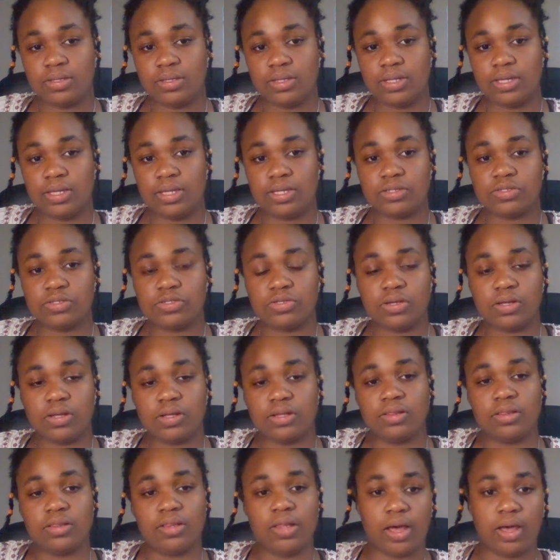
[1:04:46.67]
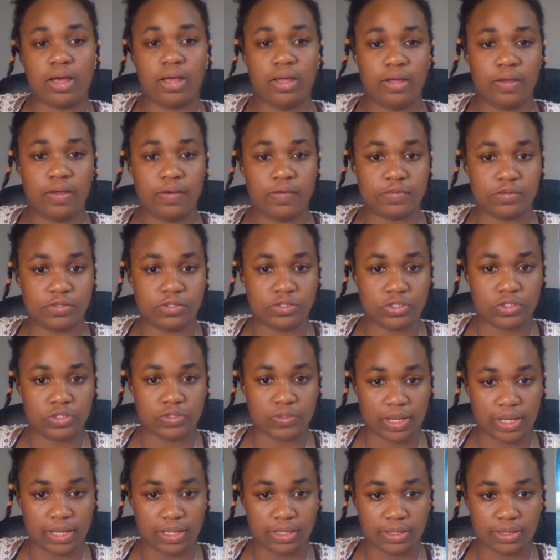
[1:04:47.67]
it took a lot of
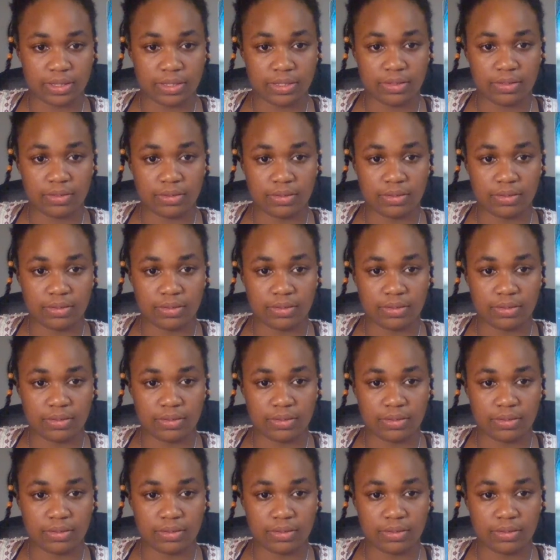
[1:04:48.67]
strength